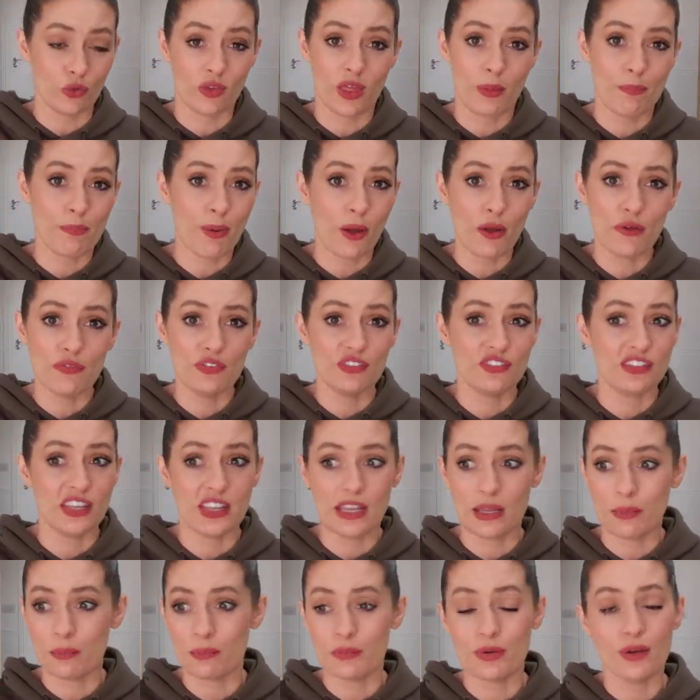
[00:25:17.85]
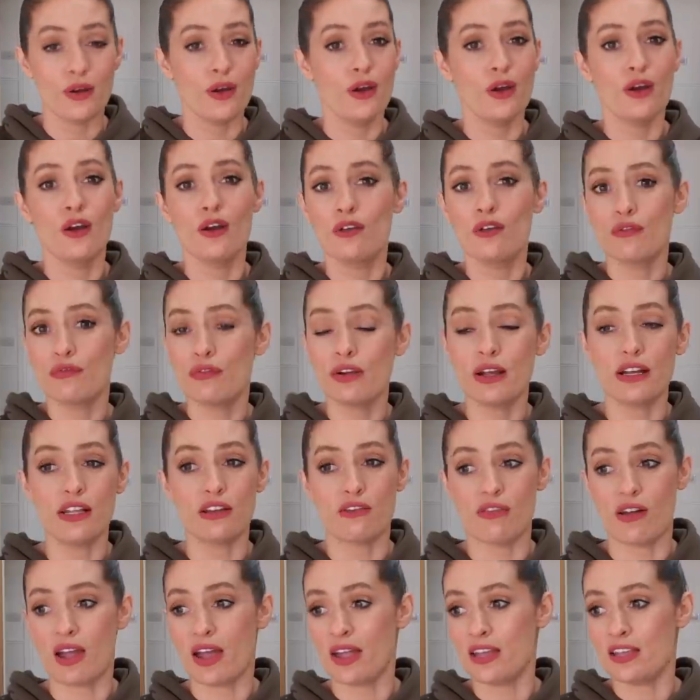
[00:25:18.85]
They both seemed really
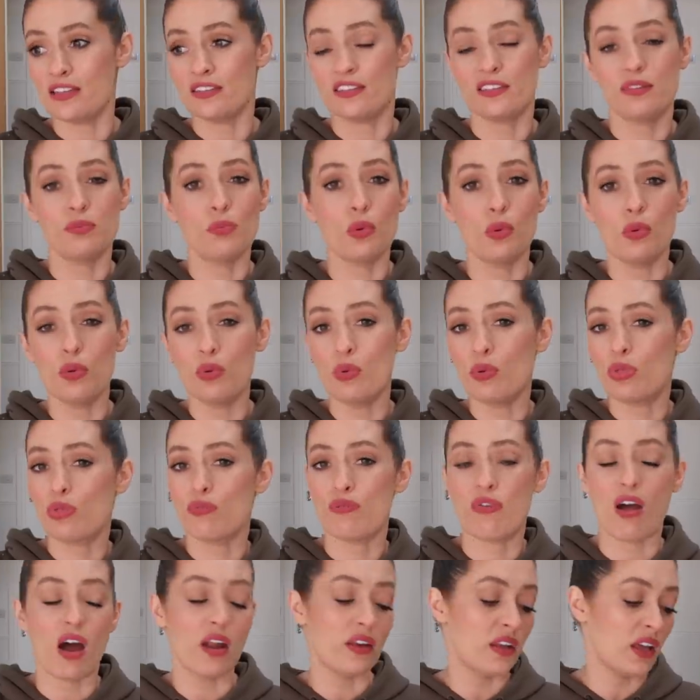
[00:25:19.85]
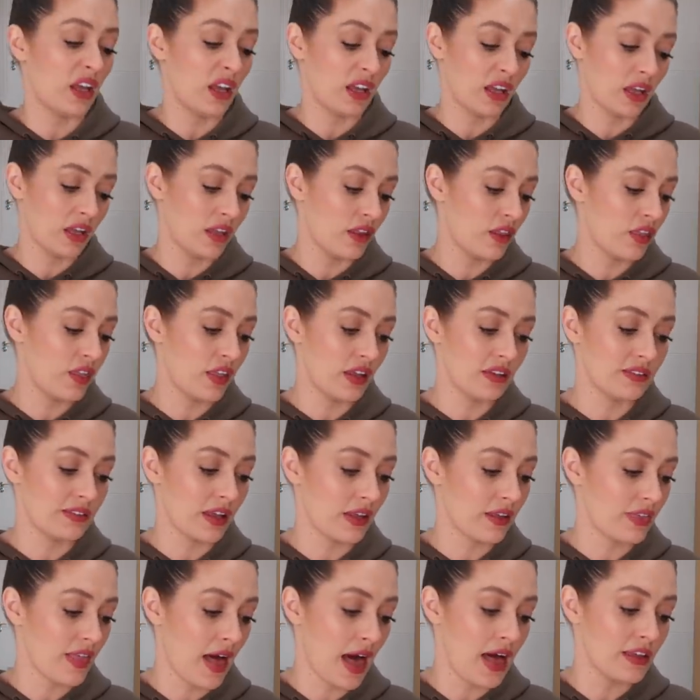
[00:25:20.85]
great, smooth running and things
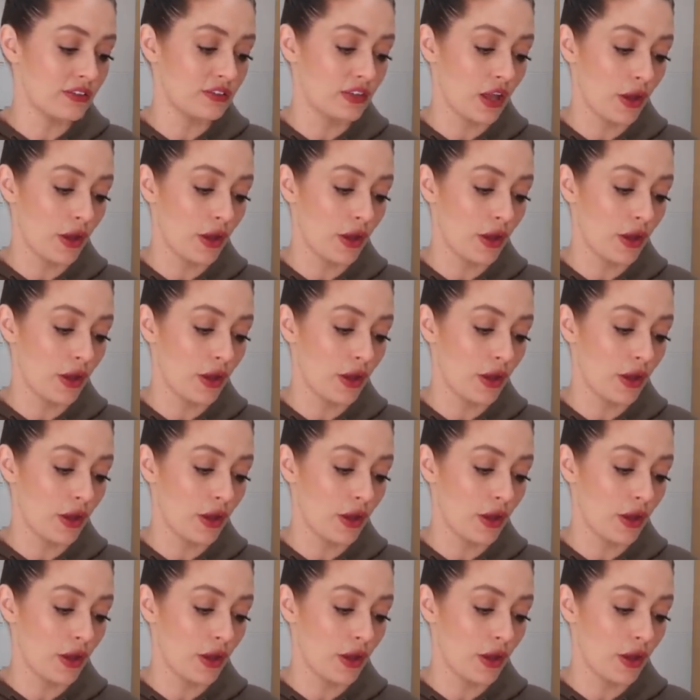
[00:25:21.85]
like that.